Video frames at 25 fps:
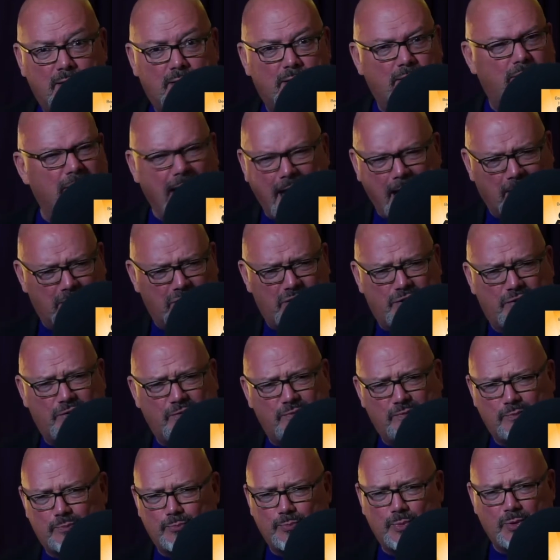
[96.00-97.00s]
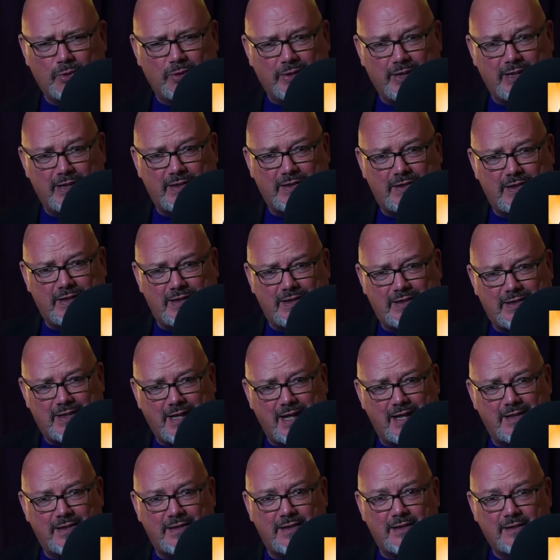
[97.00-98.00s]
That, boys, he
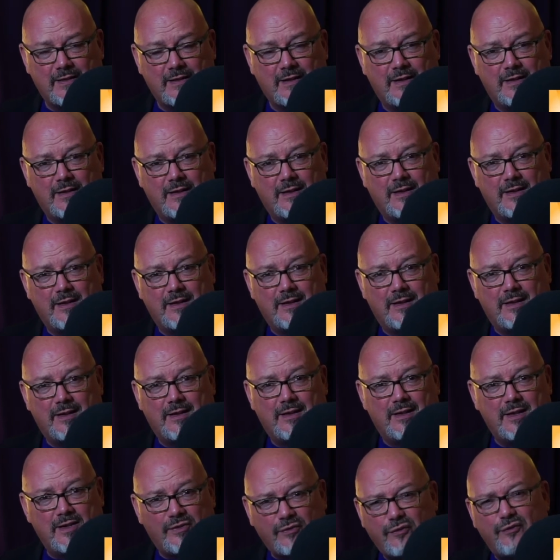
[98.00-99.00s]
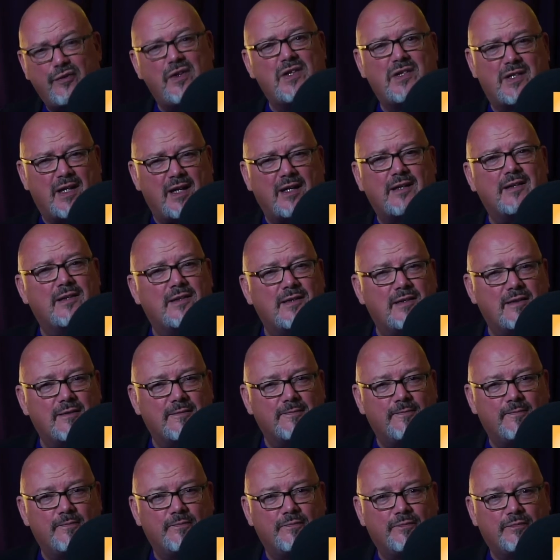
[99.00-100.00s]
says, is physics.
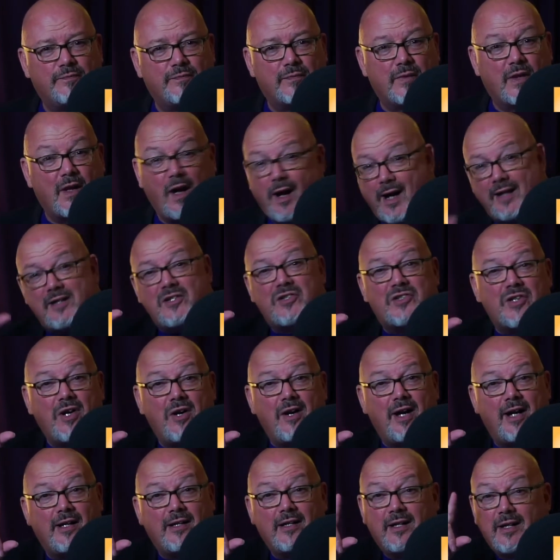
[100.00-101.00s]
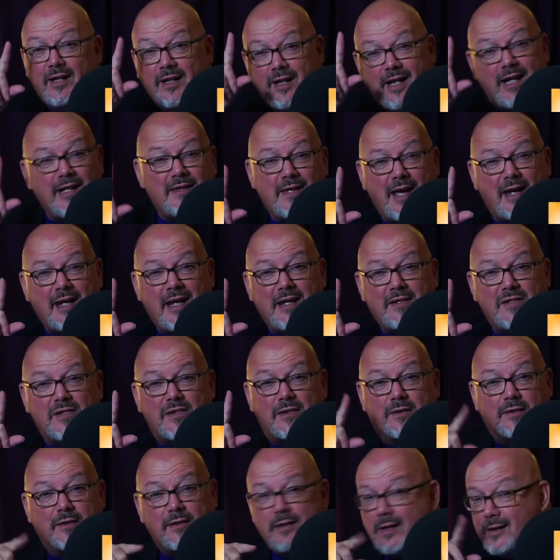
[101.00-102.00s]
I decide, in that
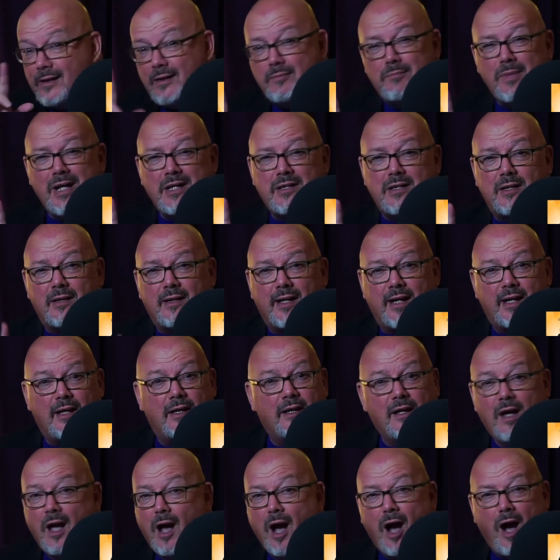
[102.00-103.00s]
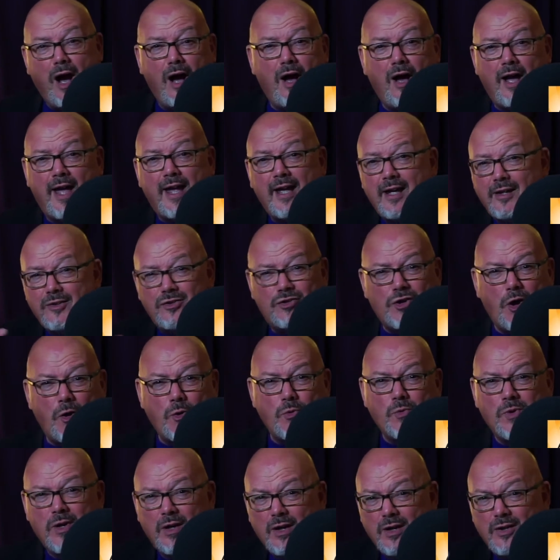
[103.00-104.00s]
instant, immediately, I
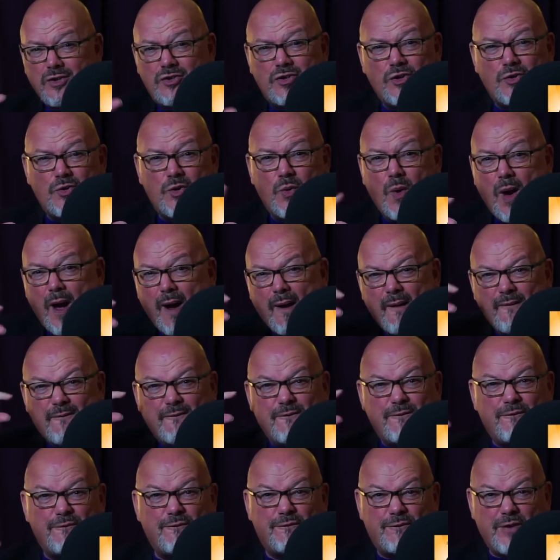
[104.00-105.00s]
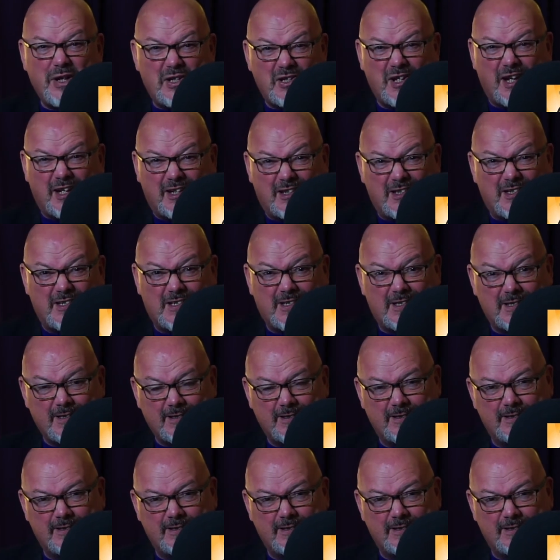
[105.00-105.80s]
don't do physics.